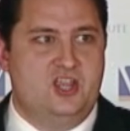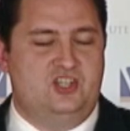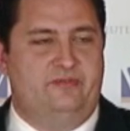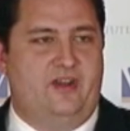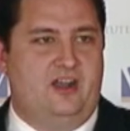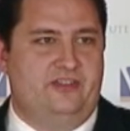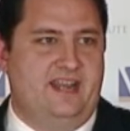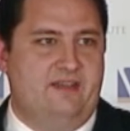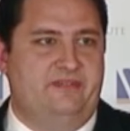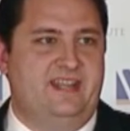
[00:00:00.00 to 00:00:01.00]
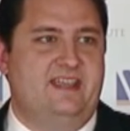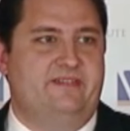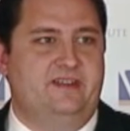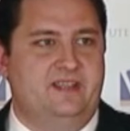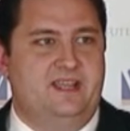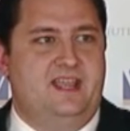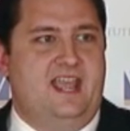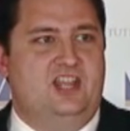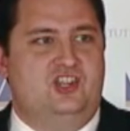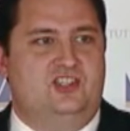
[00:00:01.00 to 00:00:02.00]
she filed an affidavit,
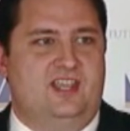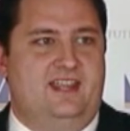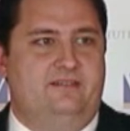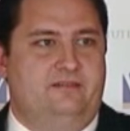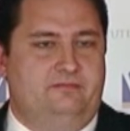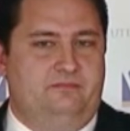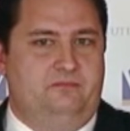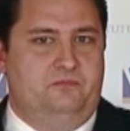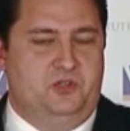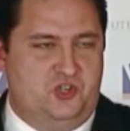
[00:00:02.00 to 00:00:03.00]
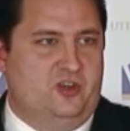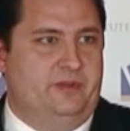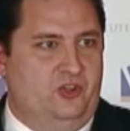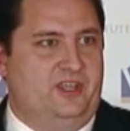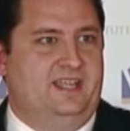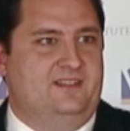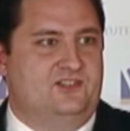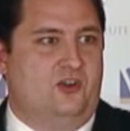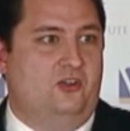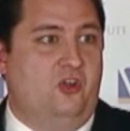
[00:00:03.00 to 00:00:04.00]
and she said, you should have been looking at
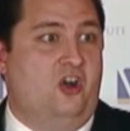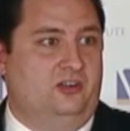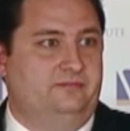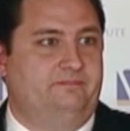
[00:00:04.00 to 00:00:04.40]
this all along.